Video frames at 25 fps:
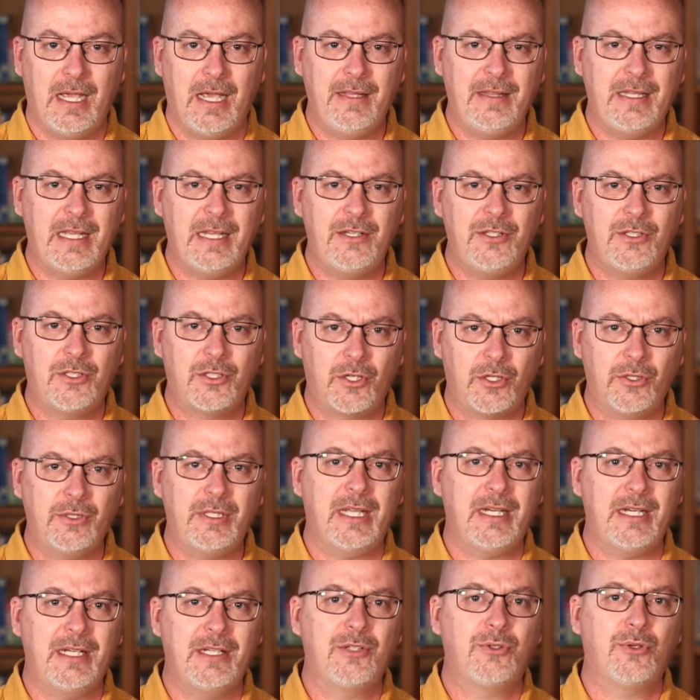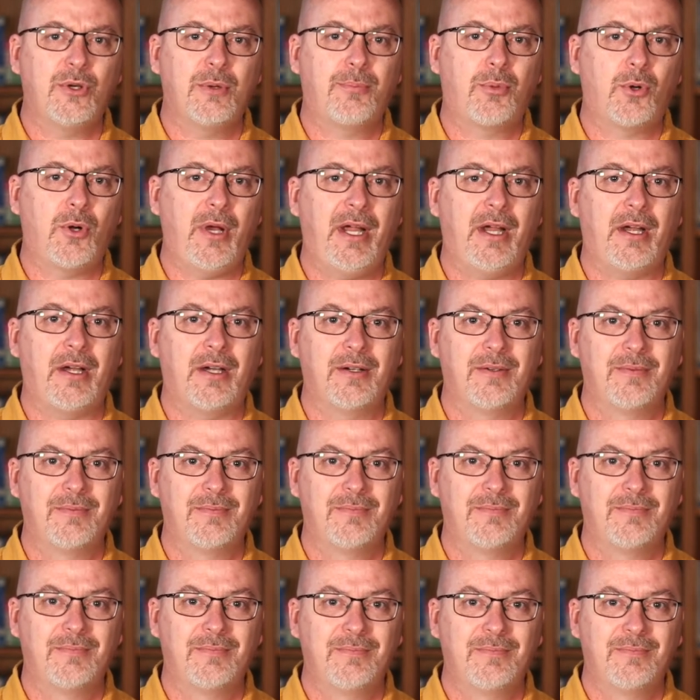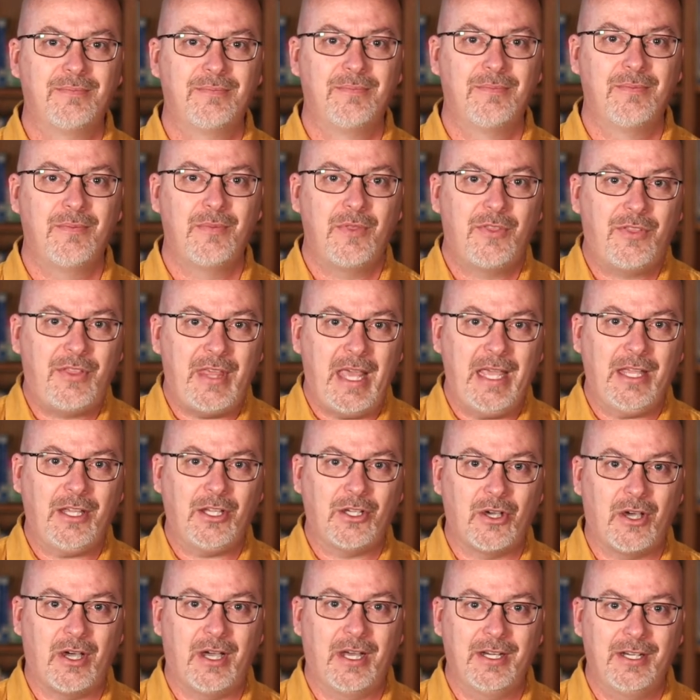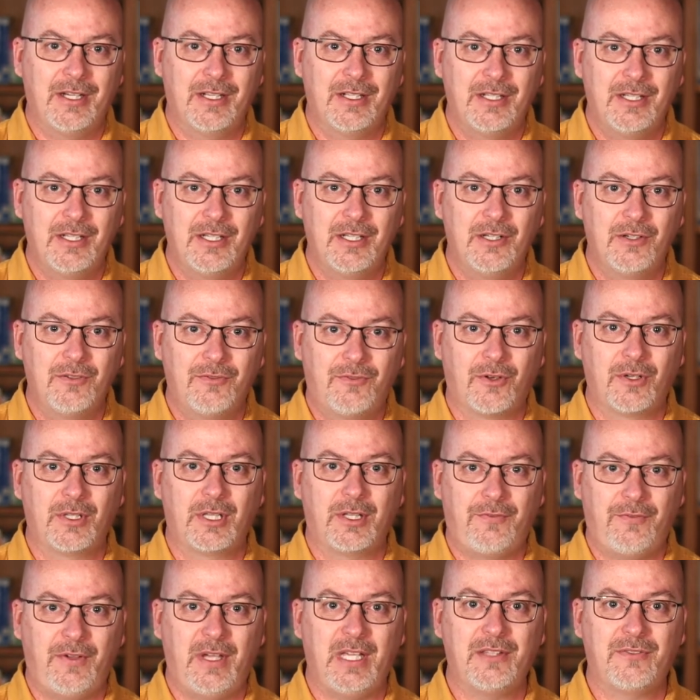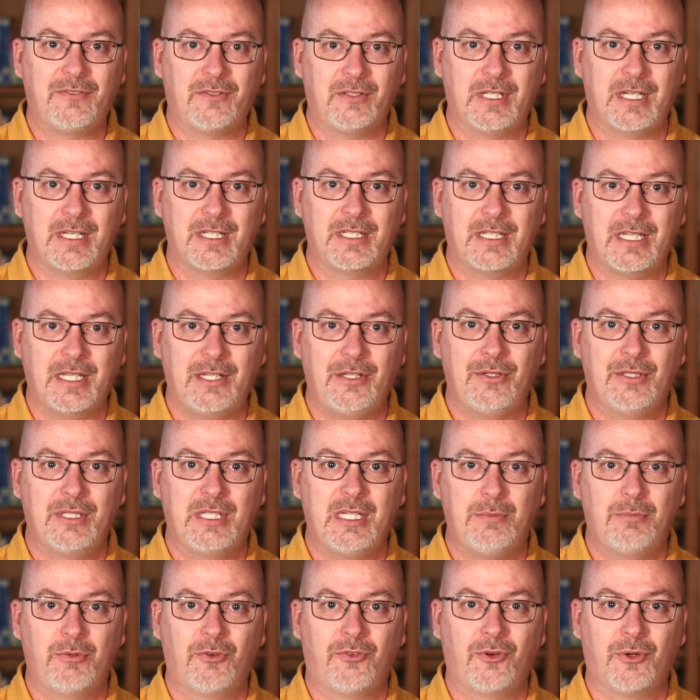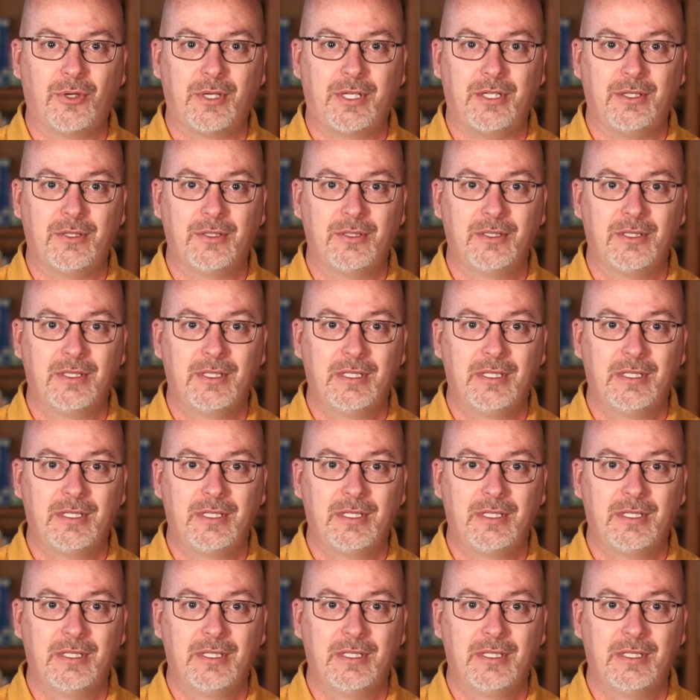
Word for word: And then turn that into a prayer. Thank God for the faithfulness that you see before you.